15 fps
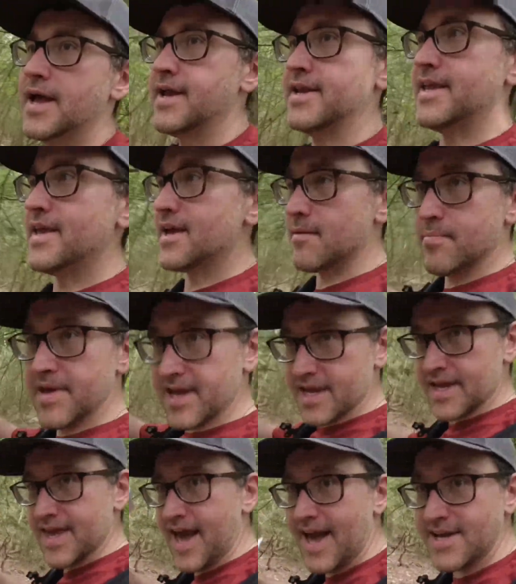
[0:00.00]
and he had a
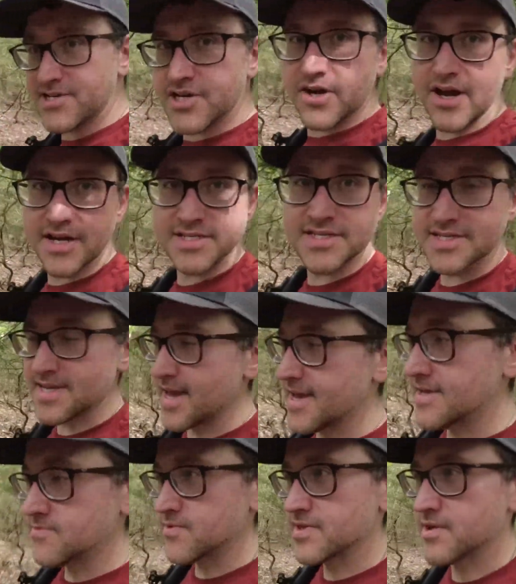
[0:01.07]
big gash across his
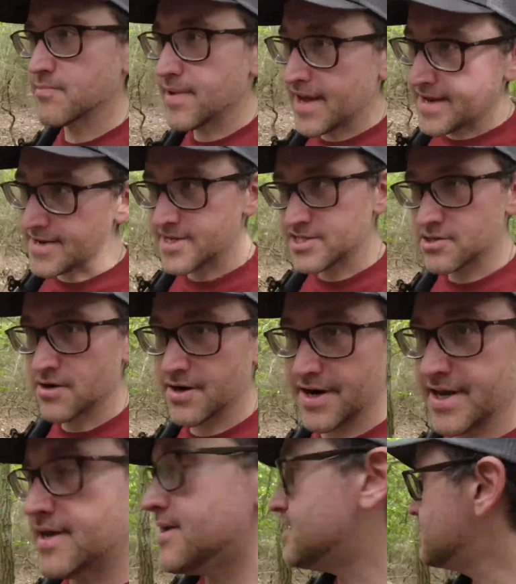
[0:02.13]
head with a bandage on
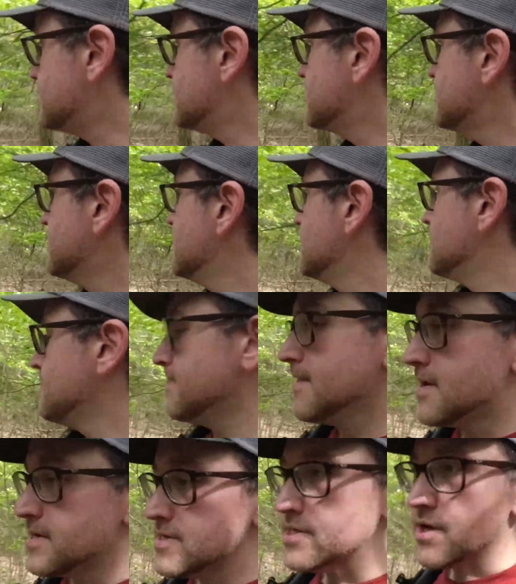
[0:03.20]
it.
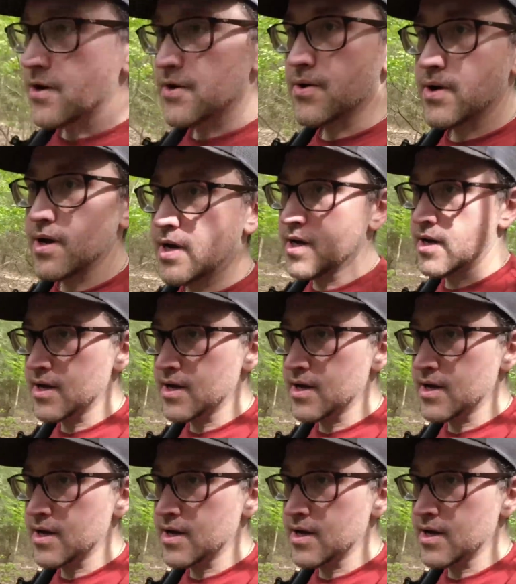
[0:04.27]
So